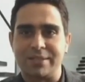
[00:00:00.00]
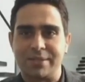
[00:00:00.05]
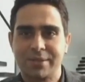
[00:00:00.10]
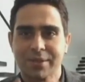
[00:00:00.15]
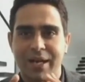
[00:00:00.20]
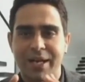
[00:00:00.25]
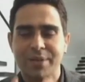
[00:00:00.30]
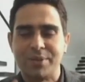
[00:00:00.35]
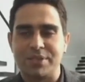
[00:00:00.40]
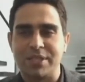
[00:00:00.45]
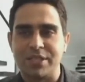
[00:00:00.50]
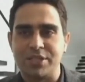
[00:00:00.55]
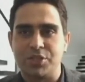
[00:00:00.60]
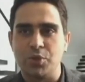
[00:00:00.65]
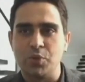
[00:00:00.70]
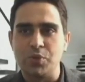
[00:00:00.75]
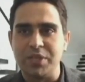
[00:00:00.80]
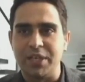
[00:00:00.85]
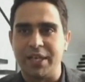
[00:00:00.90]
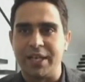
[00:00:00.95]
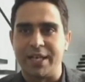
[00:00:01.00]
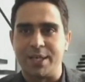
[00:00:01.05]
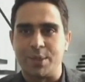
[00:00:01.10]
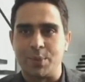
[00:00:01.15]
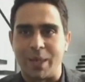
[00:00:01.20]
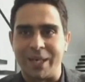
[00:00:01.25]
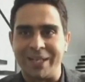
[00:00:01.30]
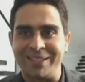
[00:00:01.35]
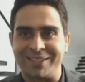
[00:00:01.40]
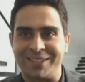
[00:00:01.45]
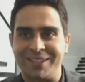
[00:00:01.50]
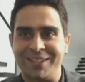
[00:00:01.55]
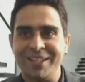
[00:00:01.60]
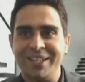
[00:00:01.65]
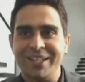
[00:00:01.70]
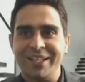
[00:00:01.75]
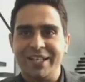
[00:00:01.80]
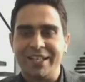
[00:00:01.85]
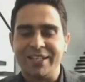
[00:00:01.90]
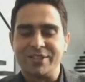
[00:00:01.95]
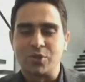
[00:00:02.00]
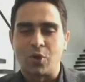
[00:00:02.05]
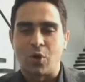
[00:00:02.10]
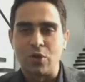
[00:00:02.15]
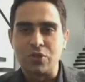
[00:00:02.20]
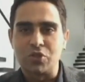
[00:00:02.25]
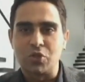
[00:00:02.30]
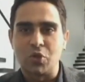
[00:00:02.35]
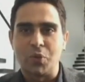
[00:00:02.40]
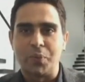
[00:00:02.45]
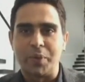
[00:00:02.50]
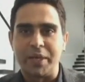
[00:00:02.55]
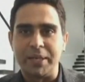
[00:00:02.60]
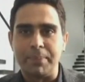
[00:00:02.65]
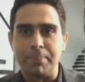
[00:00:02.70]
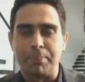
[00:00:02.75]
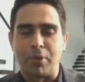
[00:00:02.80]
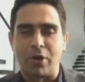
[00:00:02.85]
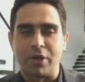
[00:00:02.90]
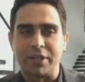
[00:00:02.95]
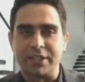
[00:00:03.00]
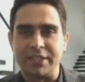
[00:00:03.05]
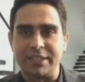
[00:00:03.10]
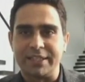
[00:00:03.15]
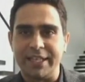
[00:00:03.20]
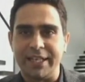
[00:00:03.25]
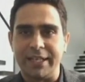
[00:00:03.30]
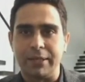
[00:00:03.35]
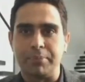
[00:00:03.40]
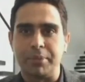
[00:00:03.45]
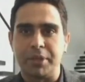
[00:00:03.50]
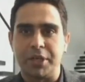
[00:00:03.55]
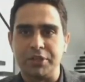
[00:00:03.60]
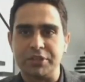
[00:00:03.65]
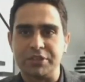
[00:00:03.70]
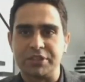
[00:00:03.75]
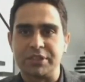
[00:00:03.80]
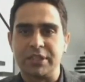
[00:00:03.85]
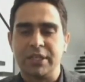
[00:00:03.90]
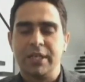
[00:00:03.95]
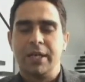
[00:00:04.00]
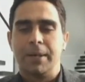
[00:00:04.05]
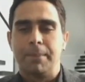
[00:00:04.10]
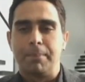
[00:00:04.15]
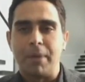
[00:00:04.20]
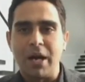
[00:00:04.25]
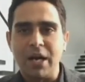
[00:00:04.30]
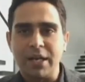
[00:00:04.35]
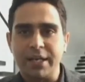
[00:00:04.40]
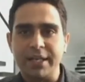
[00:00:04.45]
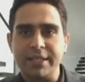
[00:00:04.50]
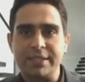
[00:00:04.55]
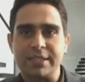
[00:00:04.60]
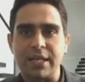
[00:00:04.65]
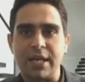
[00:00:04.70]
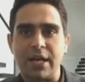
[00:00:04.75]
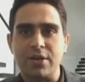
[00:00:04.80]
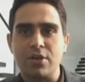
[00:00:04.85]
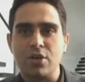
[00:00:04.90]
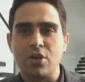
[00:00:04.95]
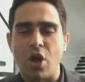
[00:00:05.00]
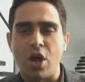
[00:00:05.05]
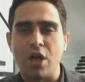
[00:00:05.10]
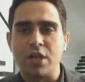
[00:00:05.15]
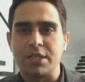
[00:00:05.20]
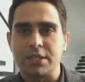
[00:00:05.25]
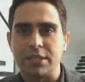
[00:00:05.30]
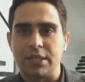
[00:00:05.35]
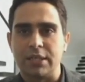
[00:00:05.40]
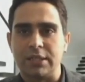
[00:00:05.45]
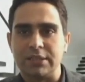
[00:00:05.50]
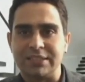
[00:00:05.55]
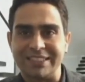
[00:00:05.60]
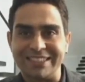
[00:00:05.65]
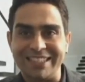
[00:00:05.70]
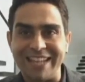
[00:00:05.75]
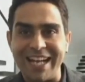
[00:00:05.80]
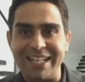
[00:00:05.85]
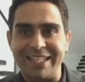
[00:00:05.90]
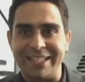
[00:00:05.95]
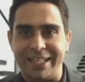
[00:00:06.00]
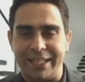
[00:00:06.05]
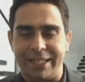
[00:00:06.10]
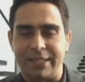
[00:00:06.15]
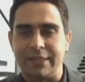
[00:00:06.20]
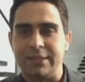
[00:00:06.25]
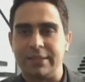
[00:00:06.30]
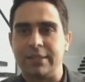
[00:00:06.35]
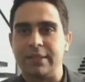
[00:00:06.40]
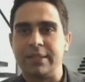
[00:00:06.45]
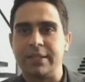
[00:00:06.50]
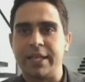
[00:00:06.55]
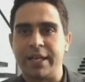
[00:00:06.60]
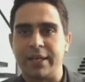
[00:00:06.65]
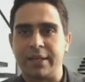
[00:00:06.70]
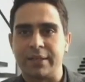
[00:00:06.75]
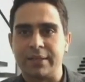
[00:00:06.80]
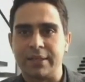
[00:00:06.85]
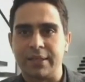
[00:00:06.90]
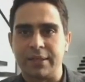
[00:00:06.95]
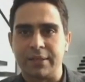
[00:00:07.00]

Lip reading: So I would say choosing an advisor is also a very important thing, because markets are not static. The